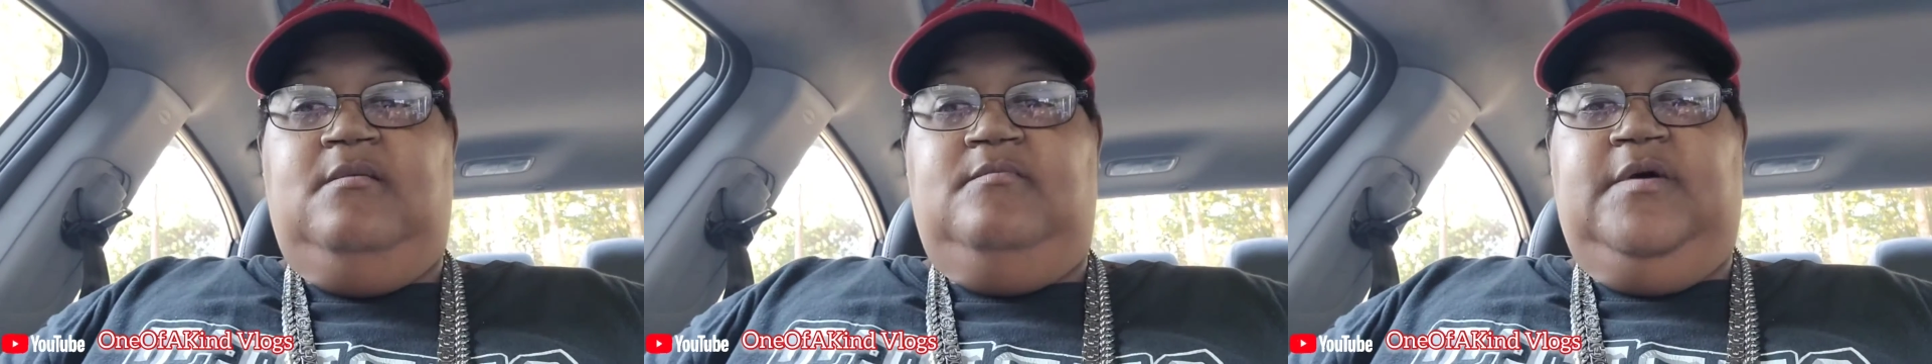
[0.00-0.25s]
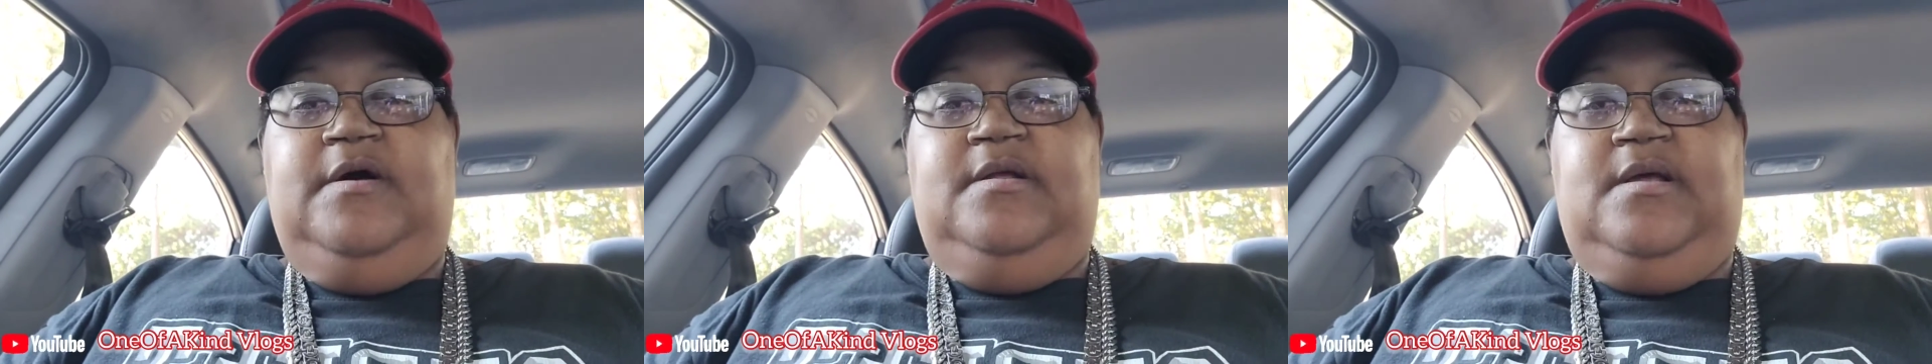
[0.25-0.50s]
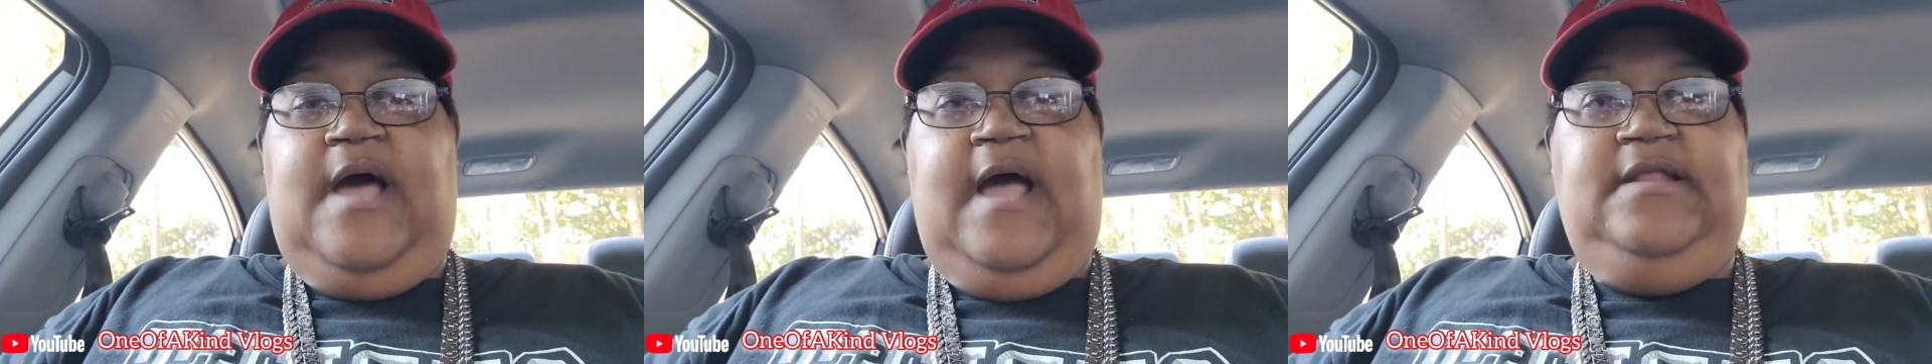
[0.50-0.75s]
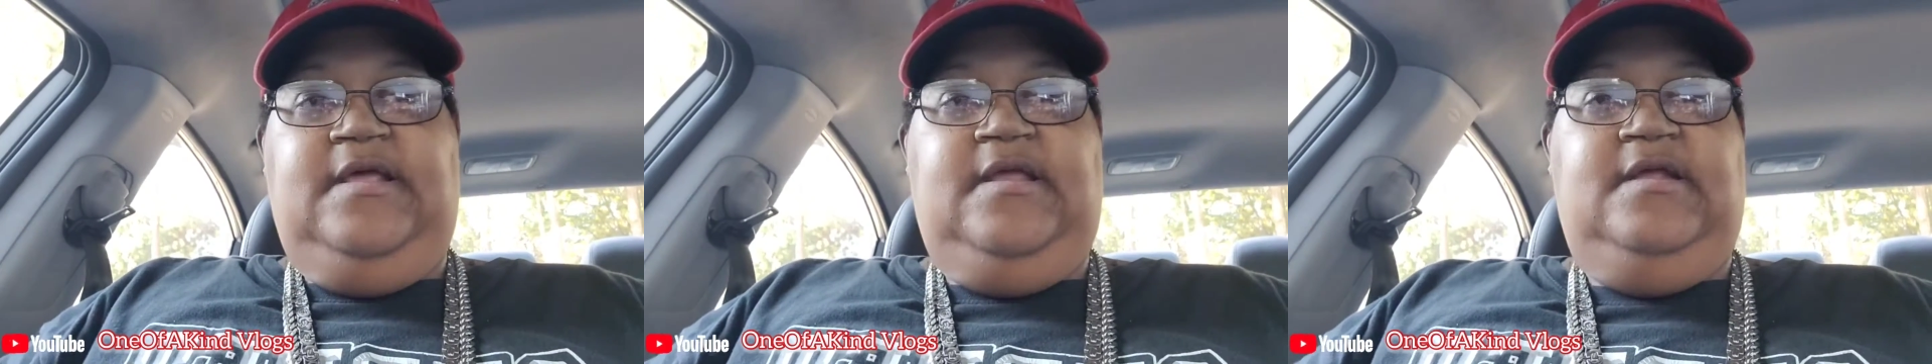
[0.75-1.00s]
But I
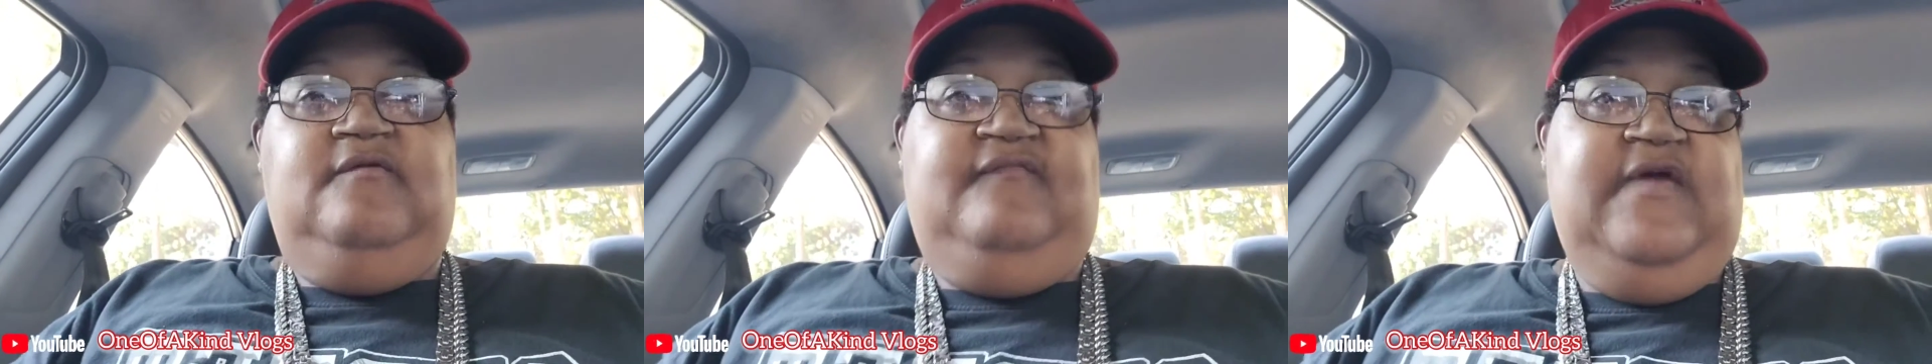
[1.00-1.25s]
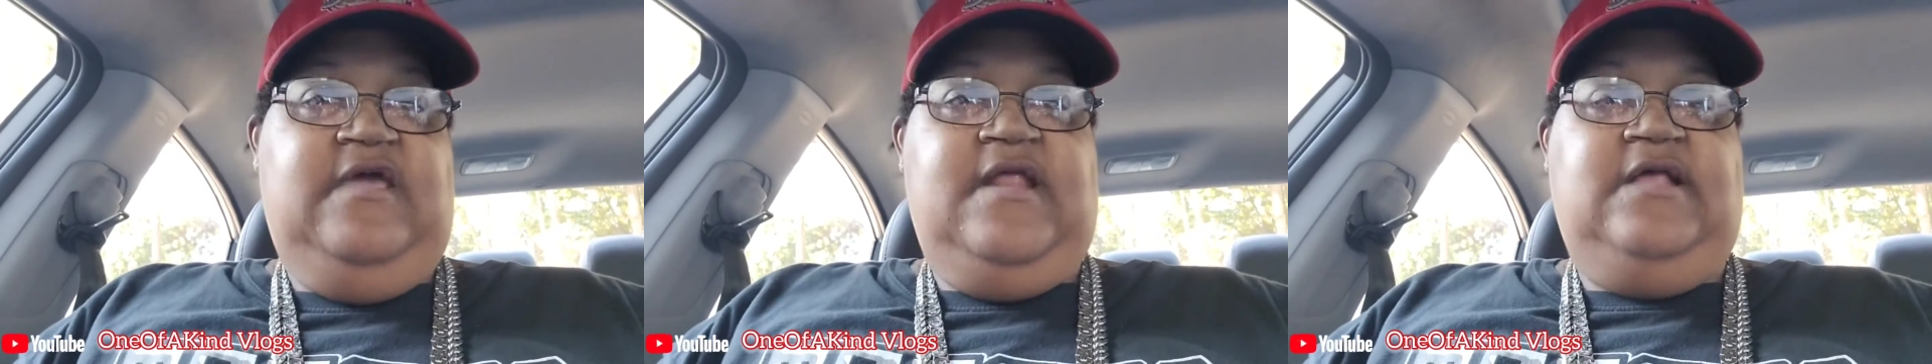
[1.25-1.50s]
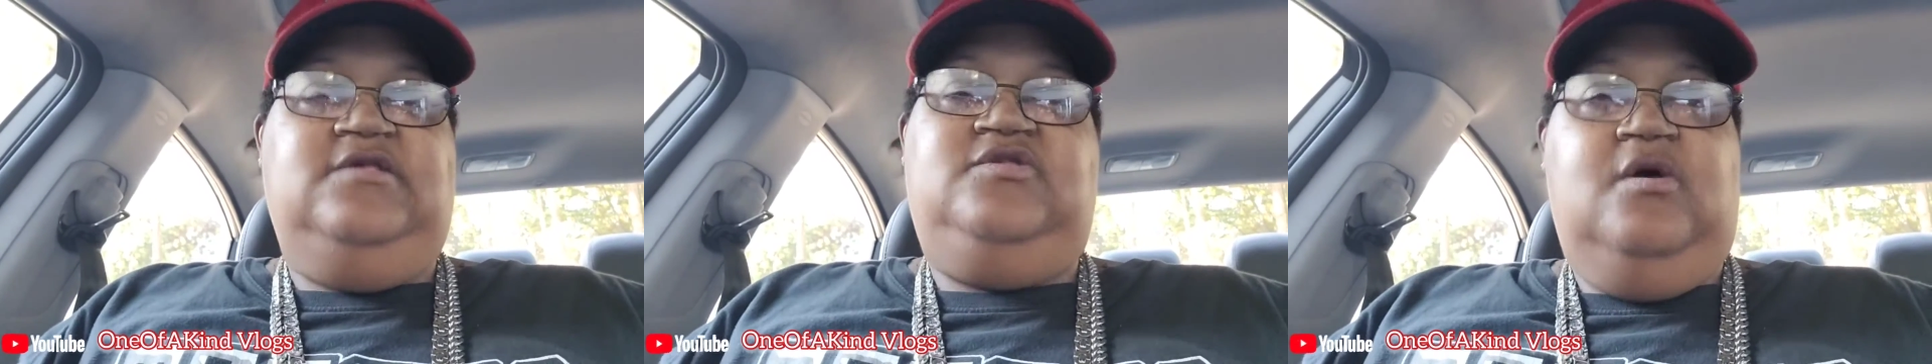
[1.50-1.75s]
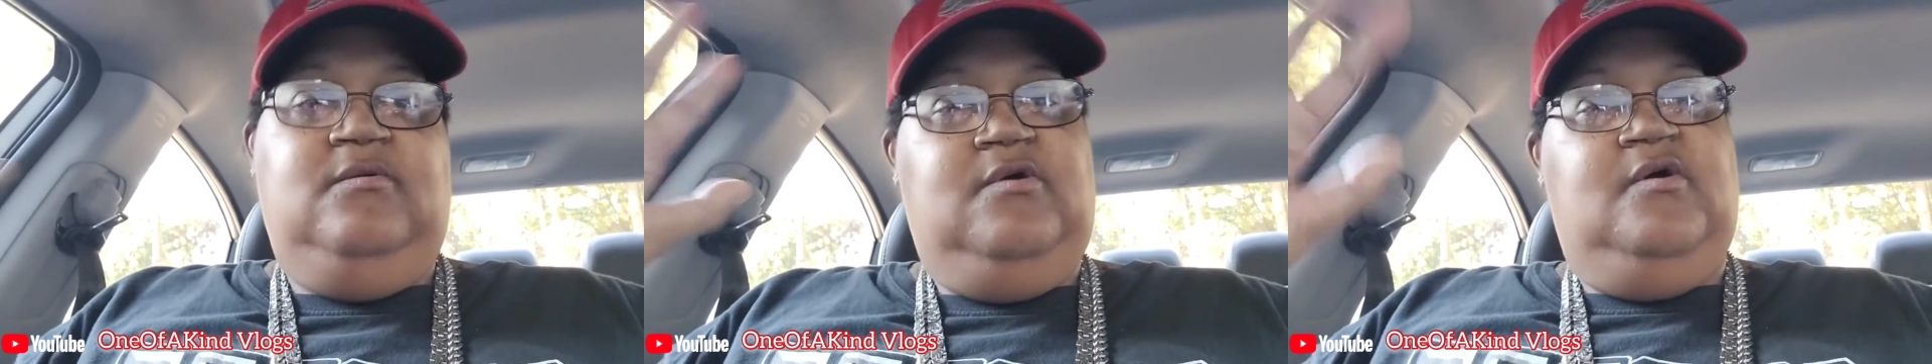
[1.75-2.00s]
didn't intervene. I just
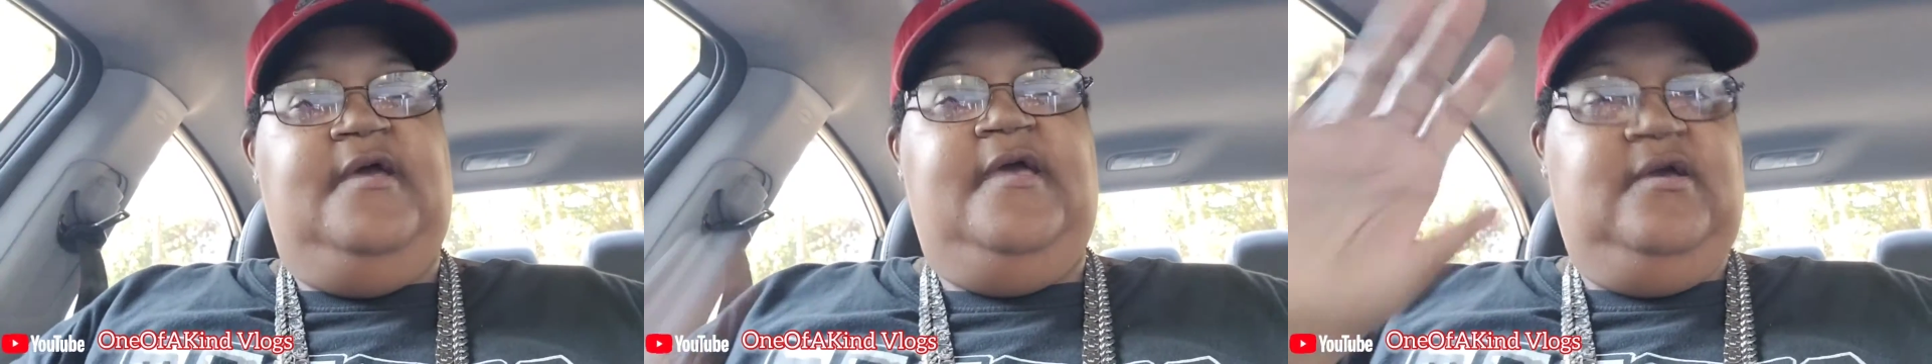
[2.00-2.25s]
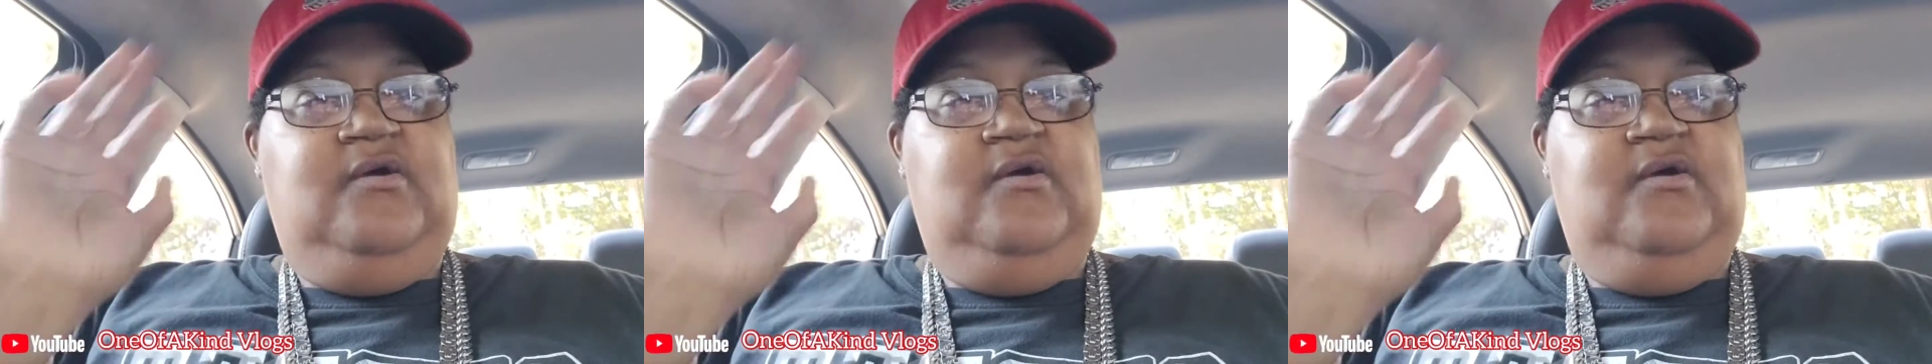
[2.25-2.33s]
told him, go ahead.